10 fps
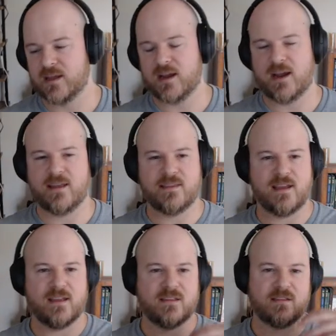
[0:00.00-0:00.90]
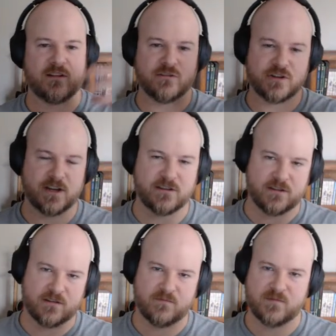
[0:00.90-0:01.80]
And then the closer you get to
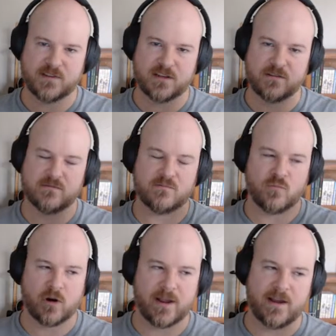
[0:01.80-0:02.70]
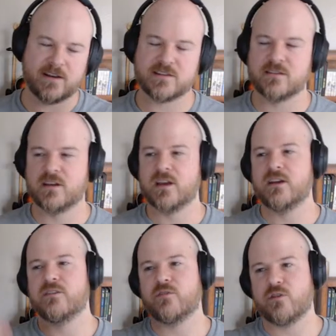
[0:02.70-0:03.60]
the center, more chaos.
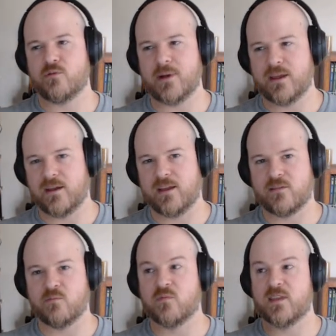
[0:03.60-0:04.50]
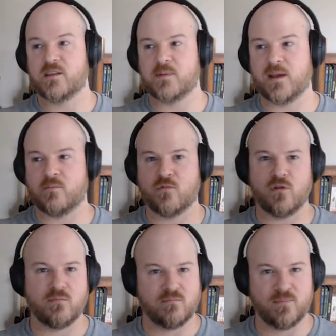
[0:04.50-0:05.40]
Further away you get, things become
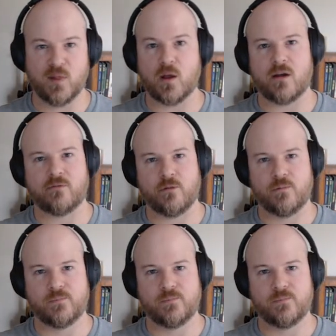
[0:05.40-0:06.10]
more lawful.